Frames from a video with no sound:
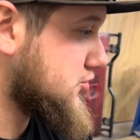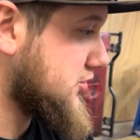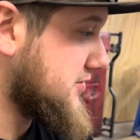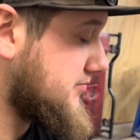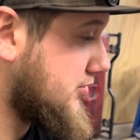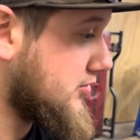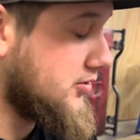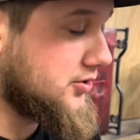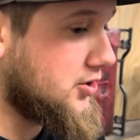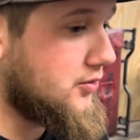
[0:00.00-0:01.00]

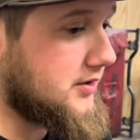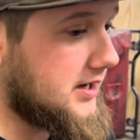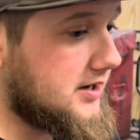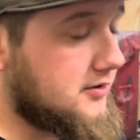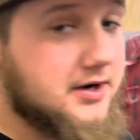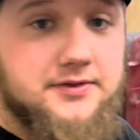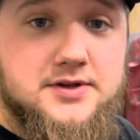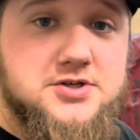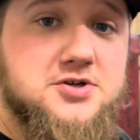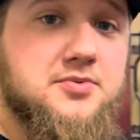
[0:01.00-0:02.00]
important going on or
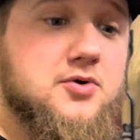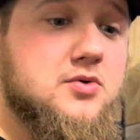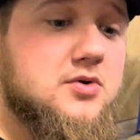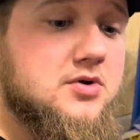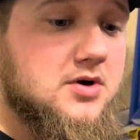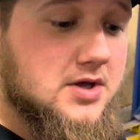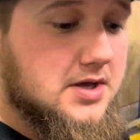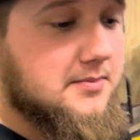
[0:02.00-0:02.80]
anything super cool,